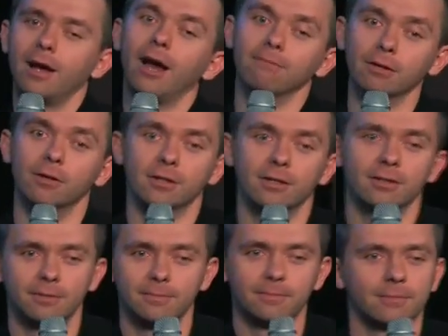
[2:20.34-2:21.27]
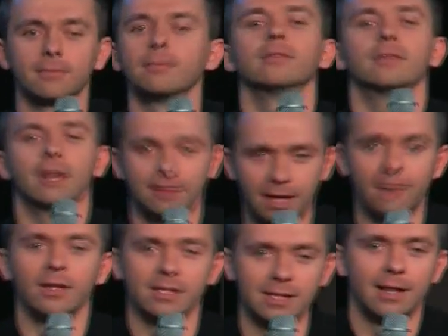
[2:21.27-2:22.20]
I've learned it. The
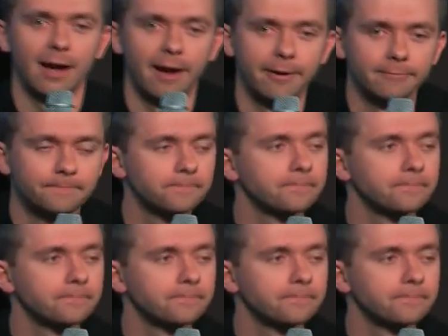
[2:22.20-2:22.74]
devil is a liar.